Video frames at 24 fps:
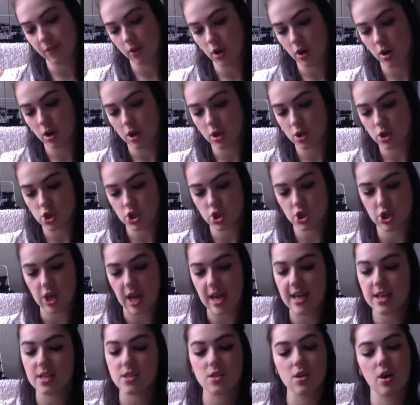got
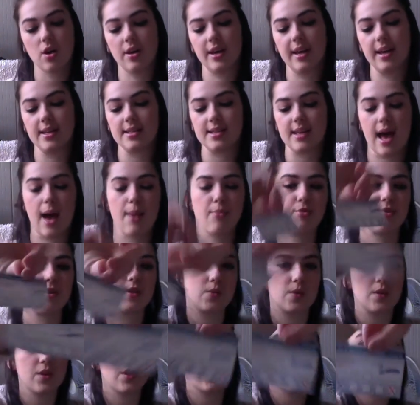Shakes on it,
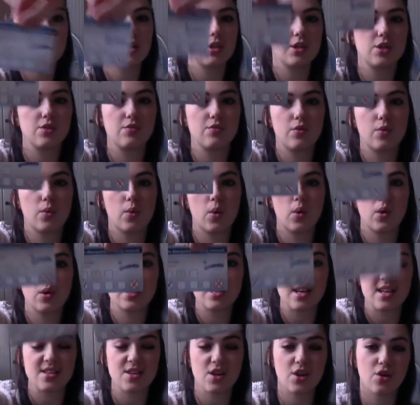Aberystwyth with loyalty rewards.
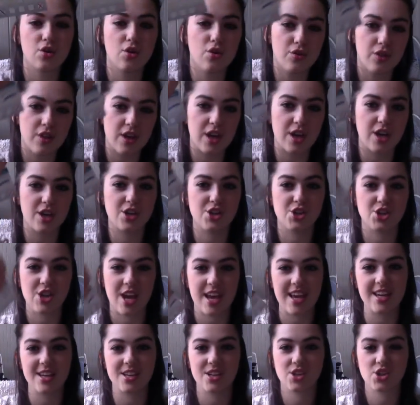That's another
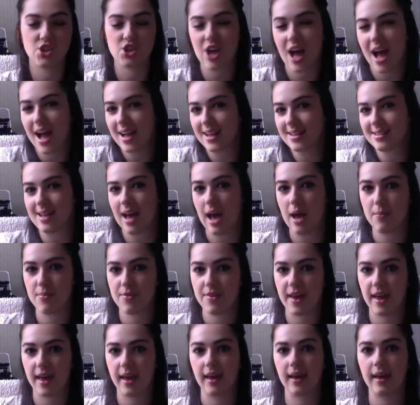Shake Shack type
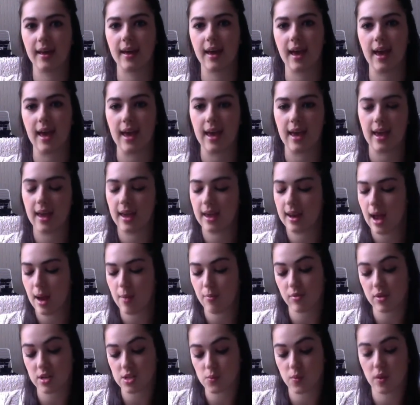thing in
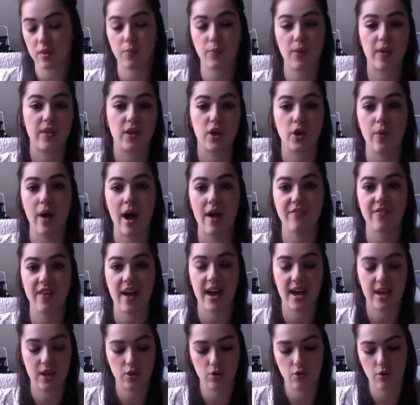Aberystwyth, whether you have
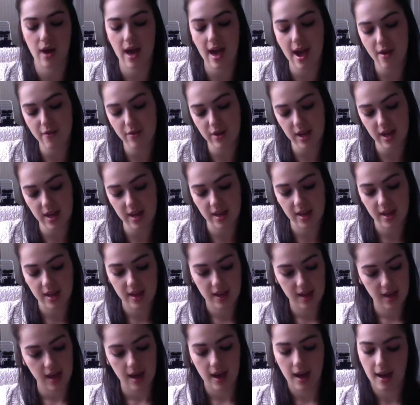that in your area.
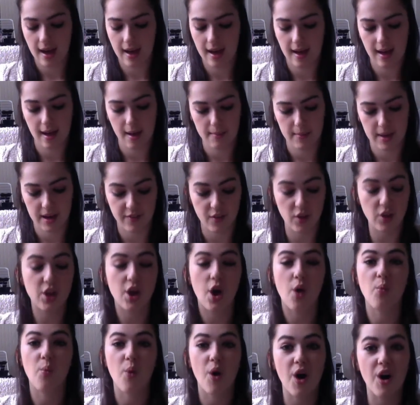Um, and I've only
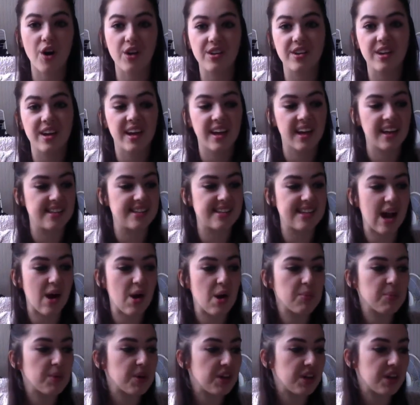got one. Doubt
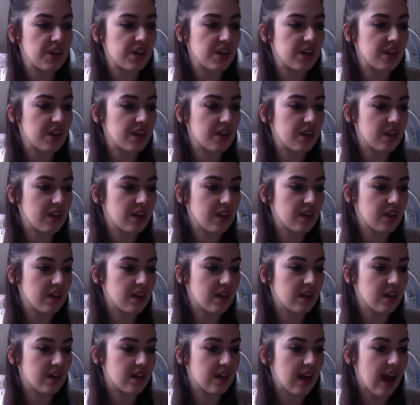I'm gonna
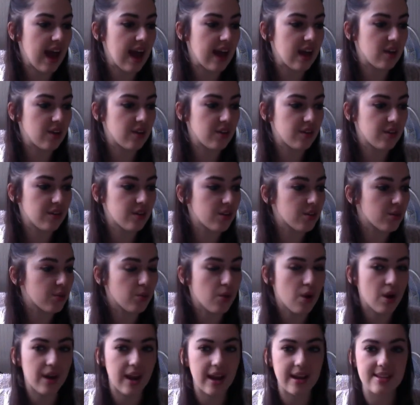get another
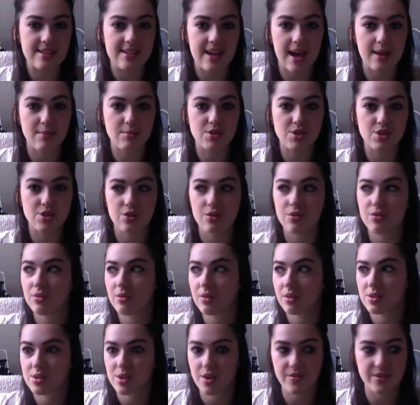one anytime soon
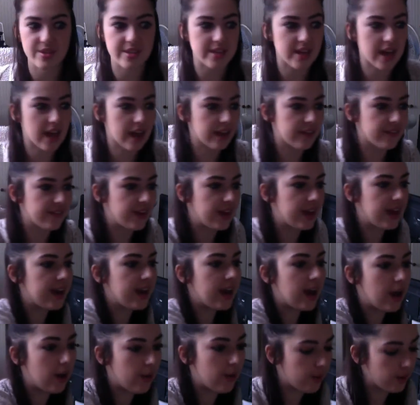because obviously I live here
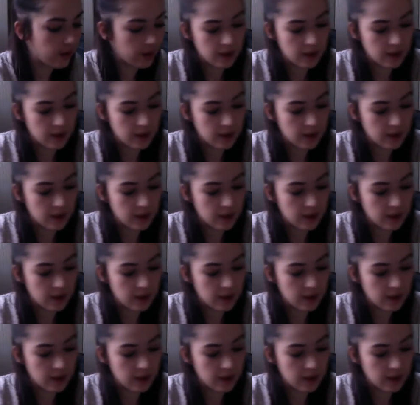now.